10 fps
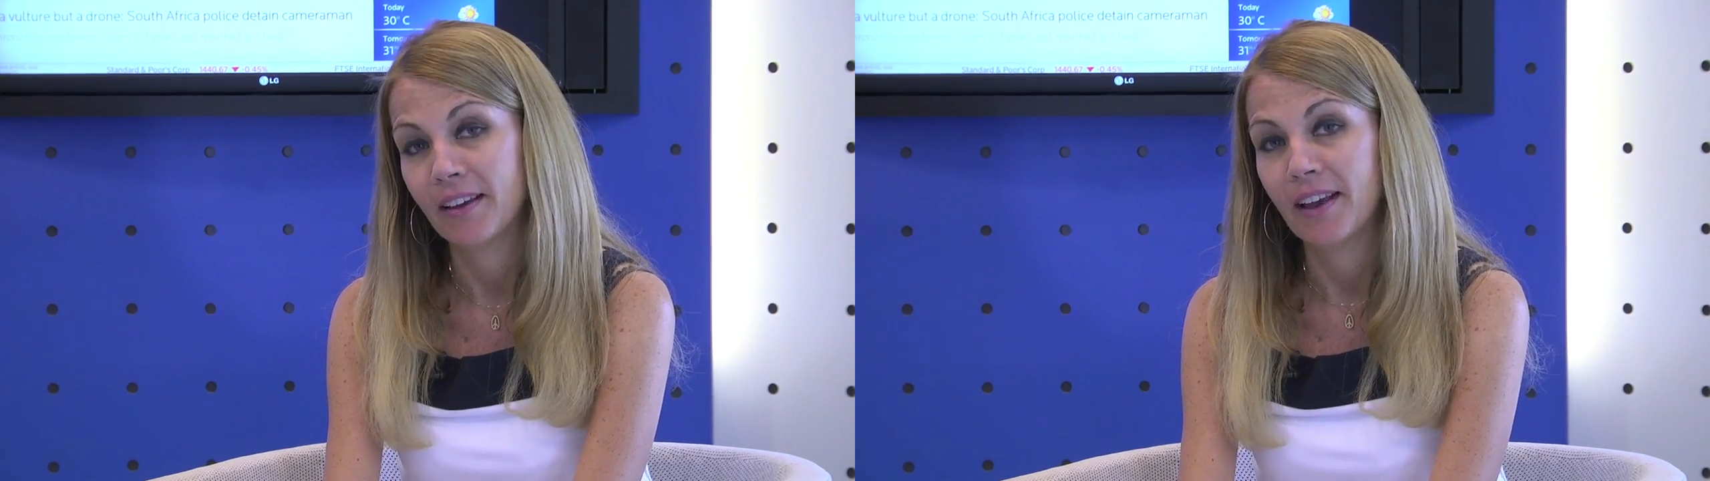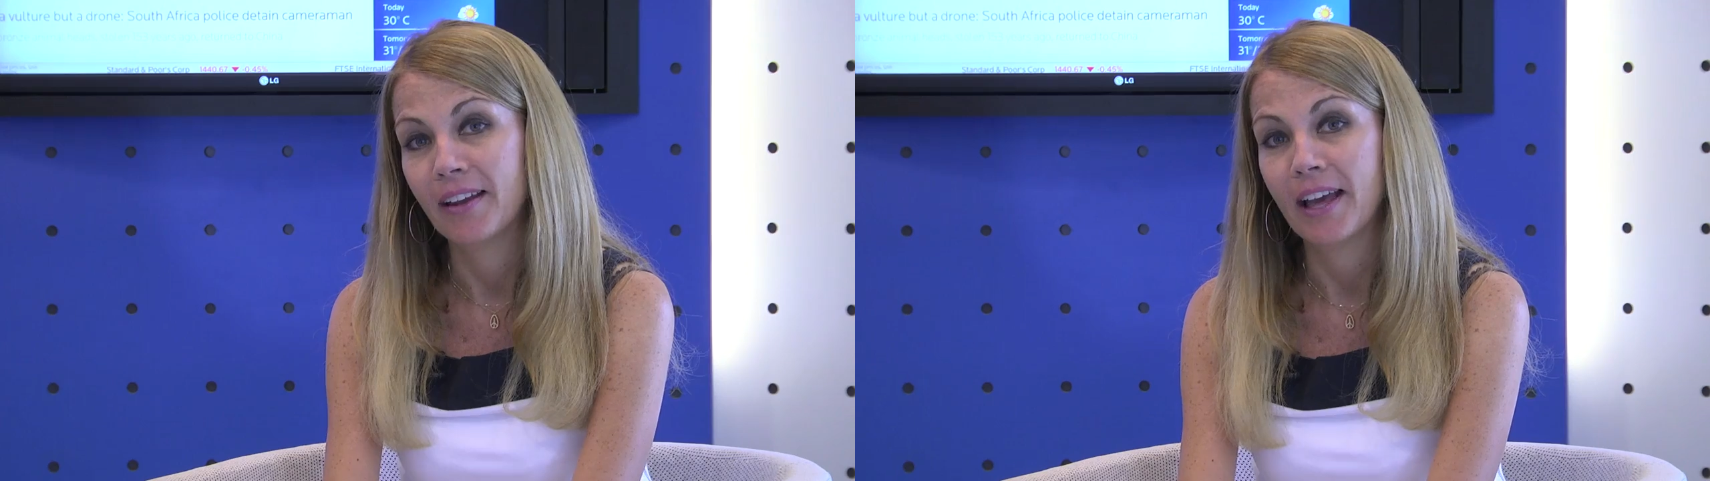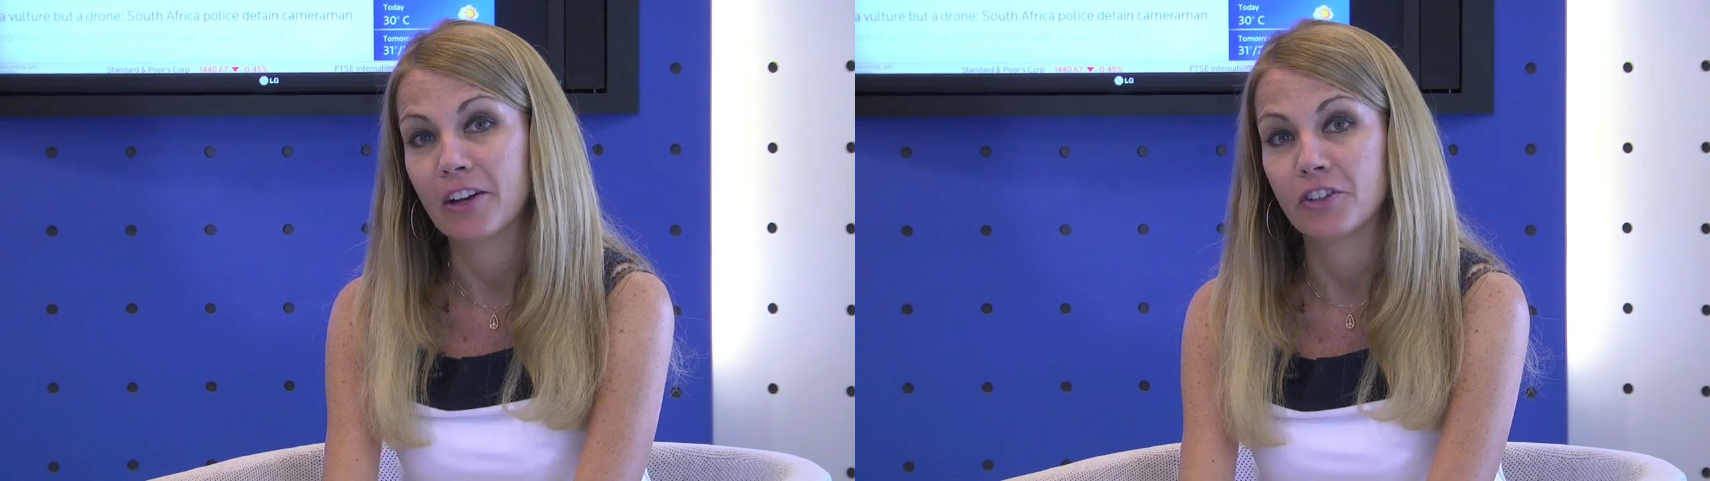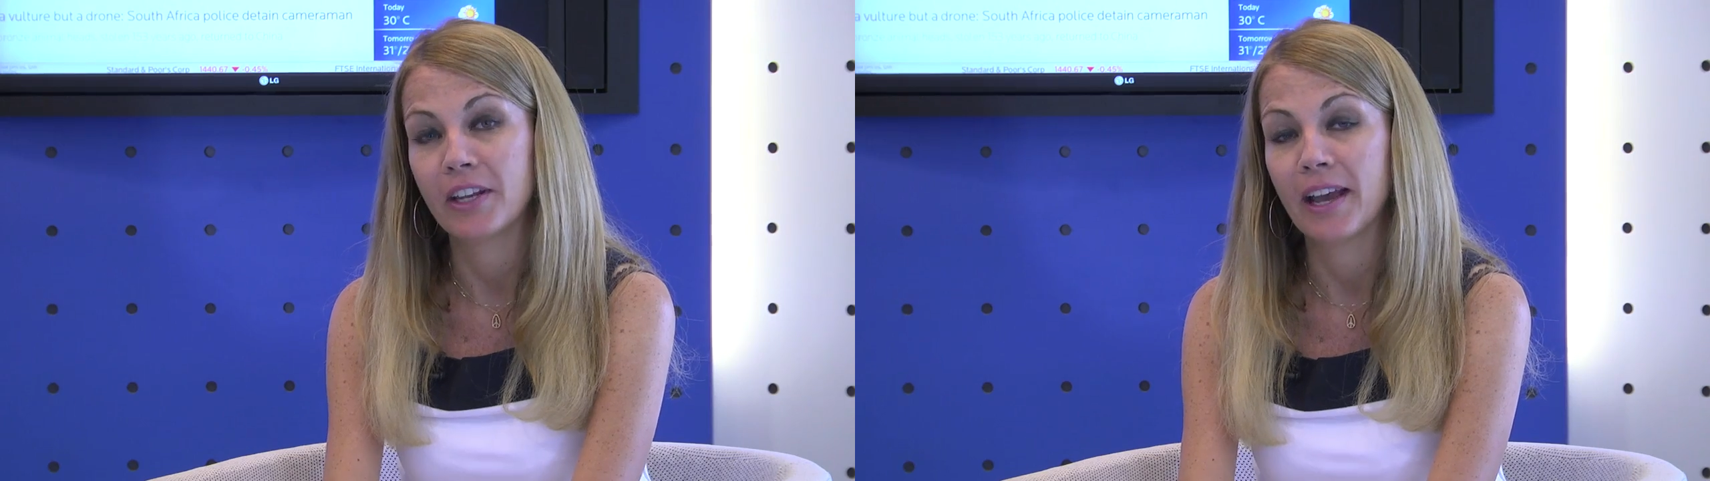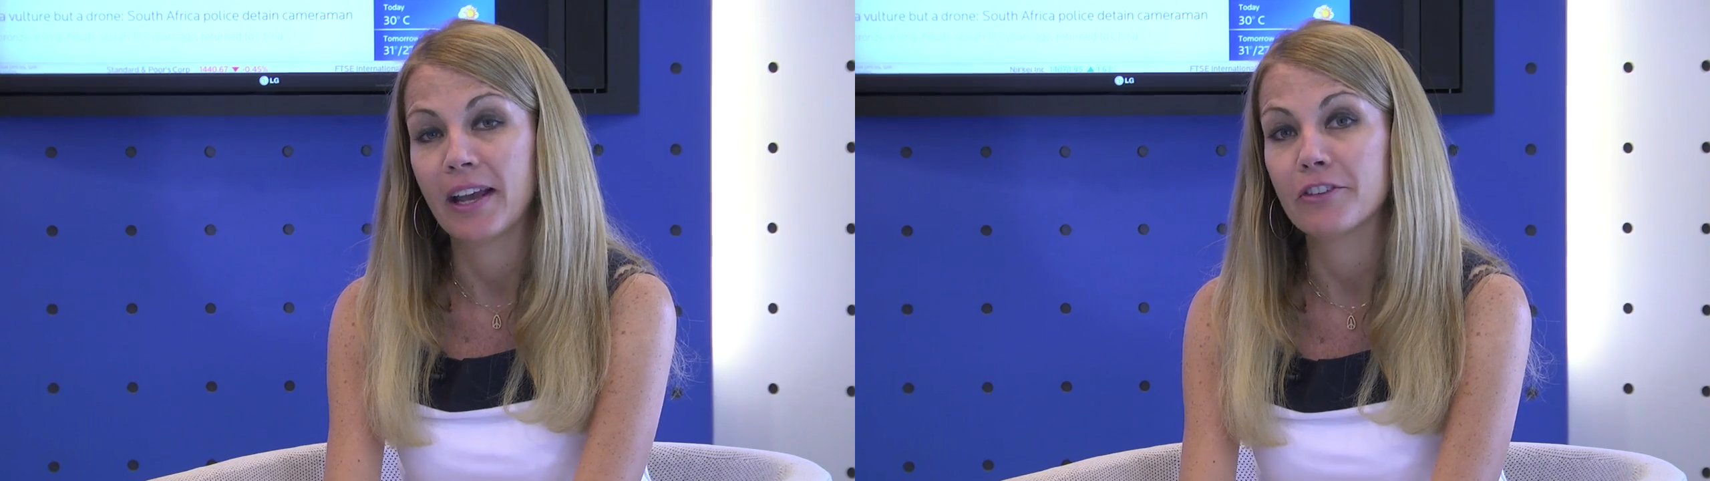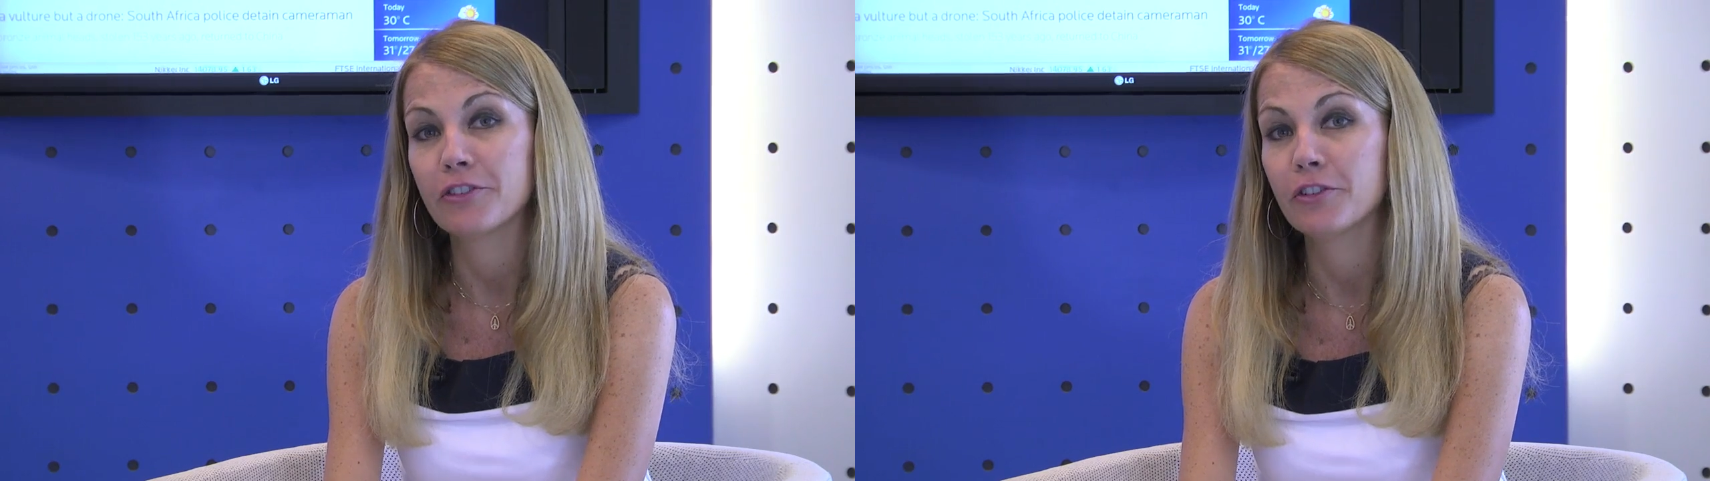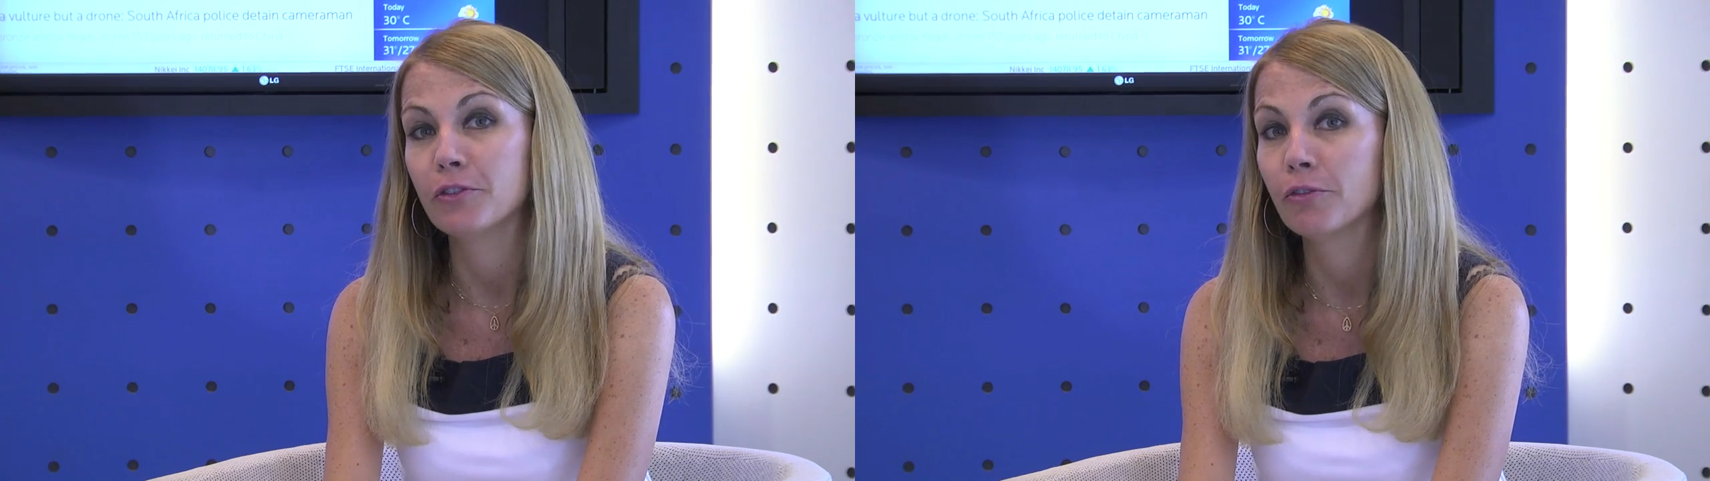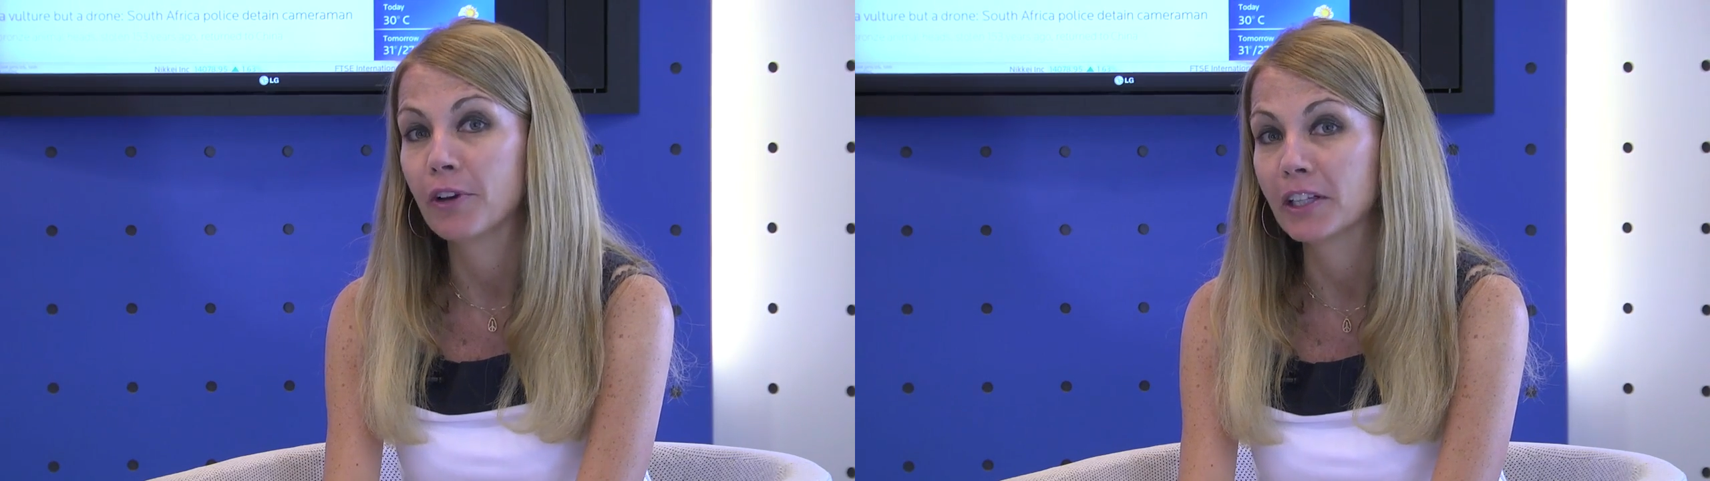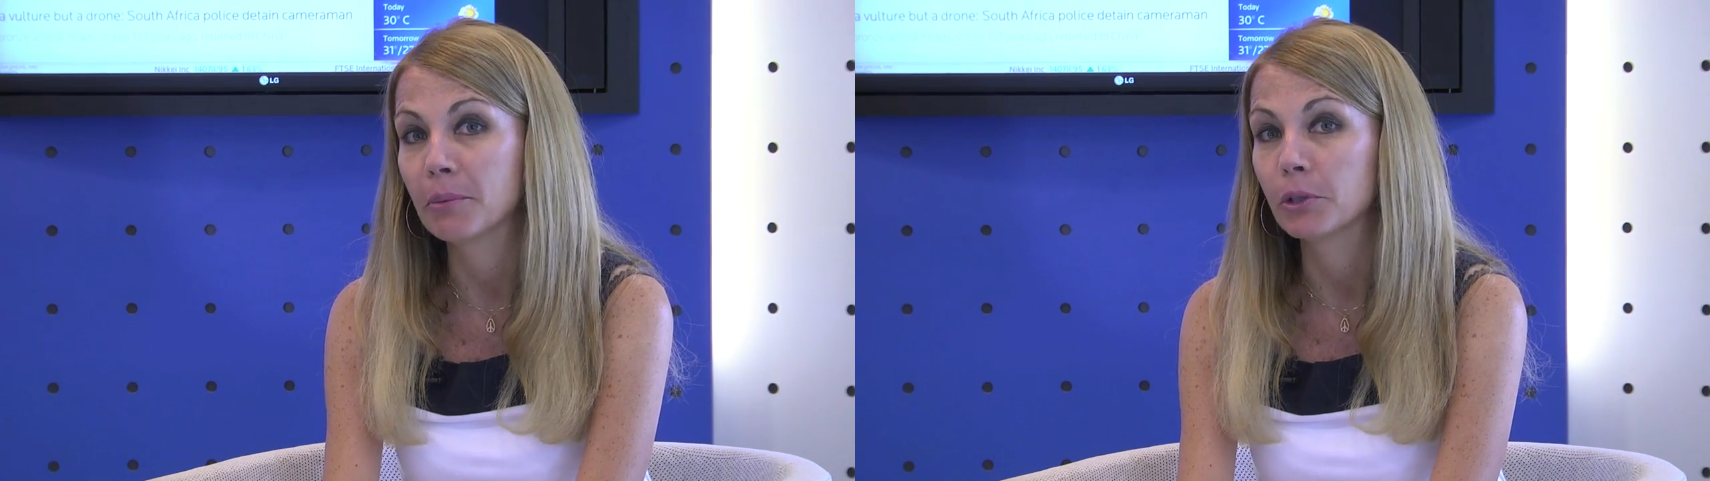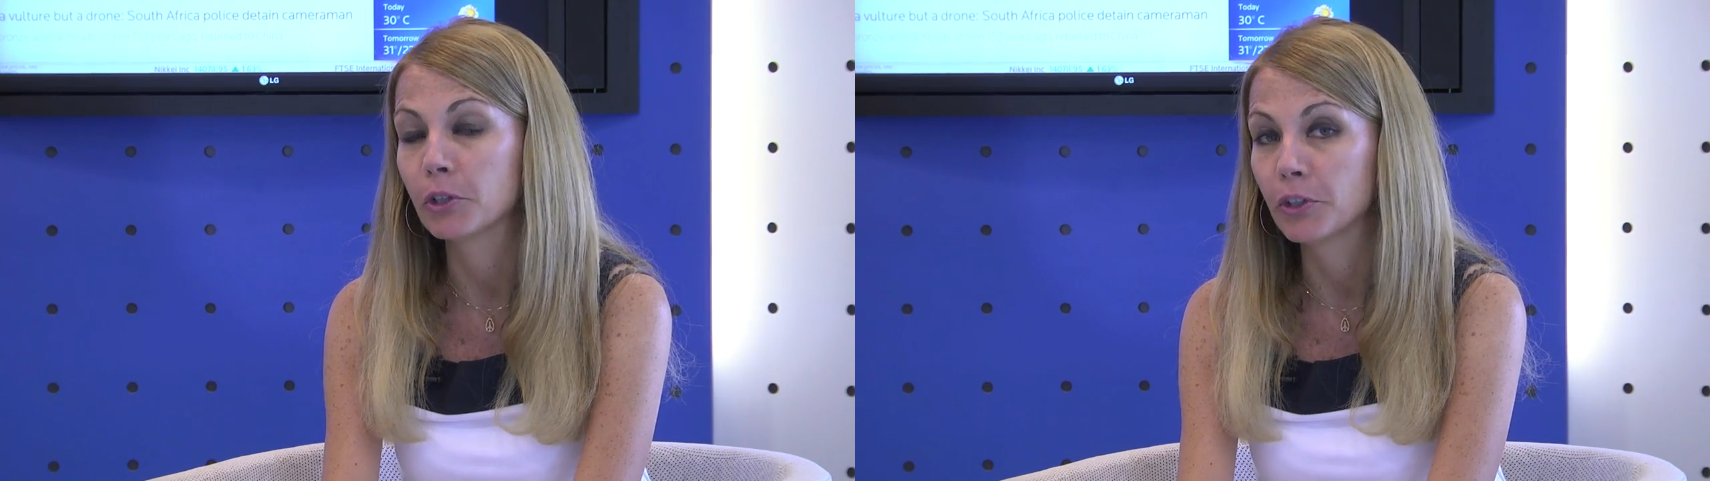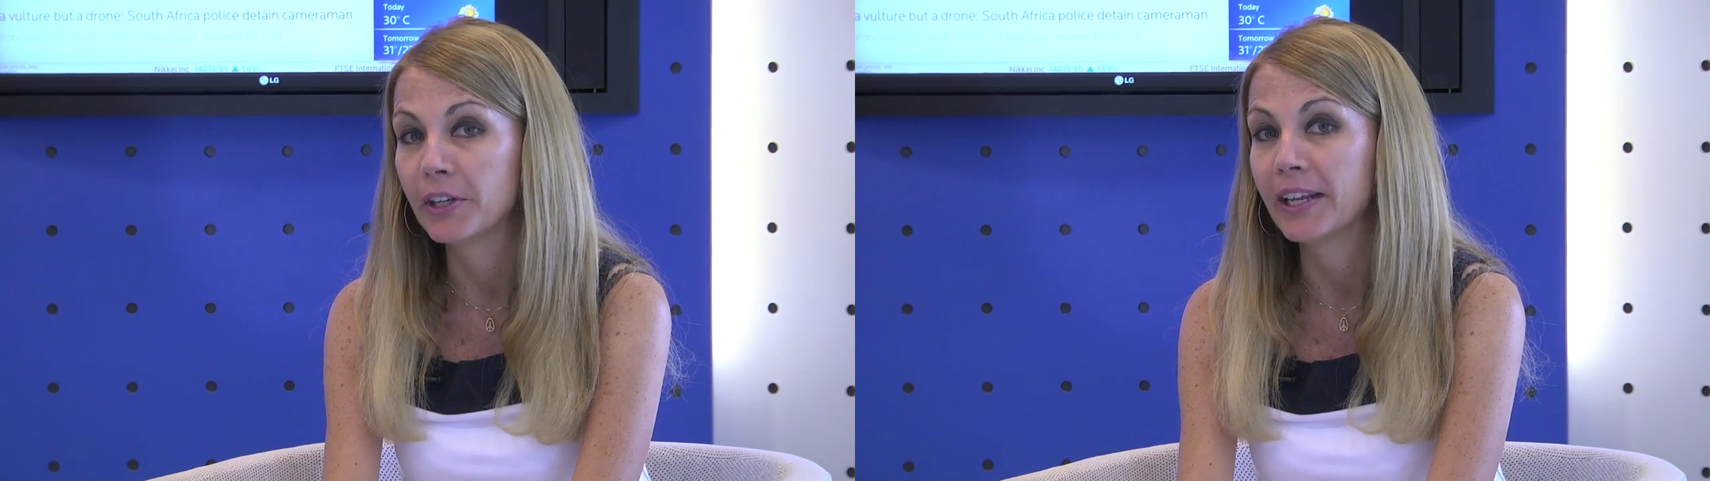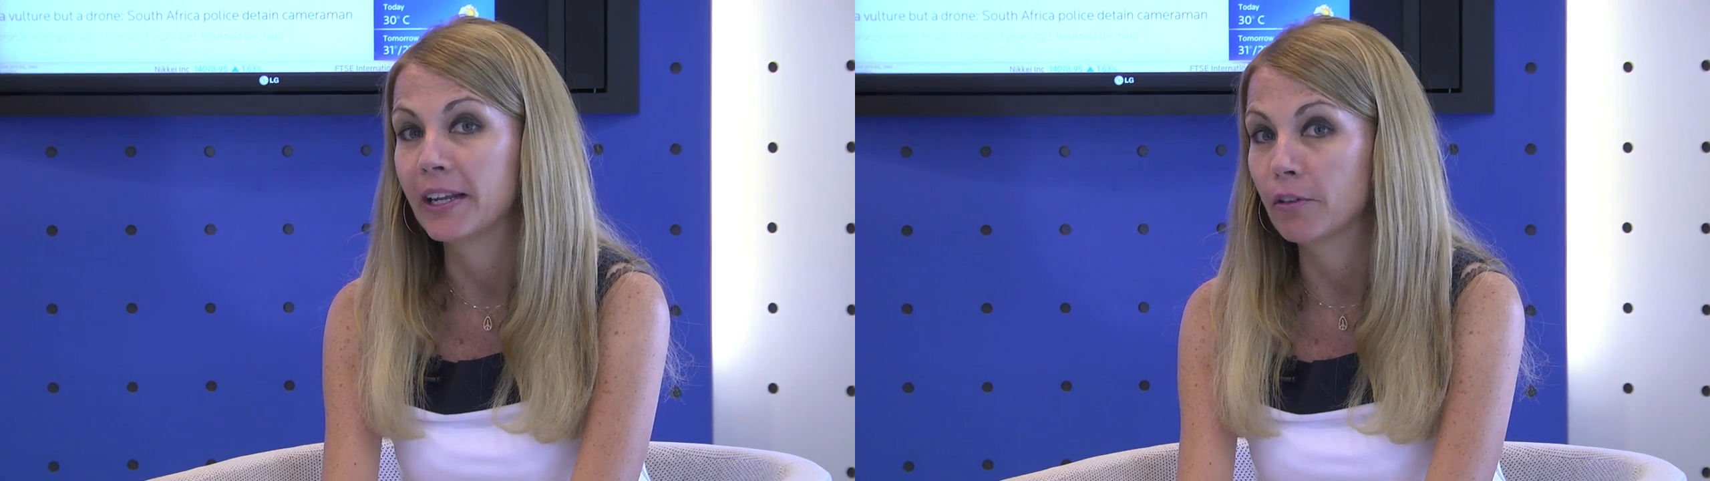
and actually asked to develop learning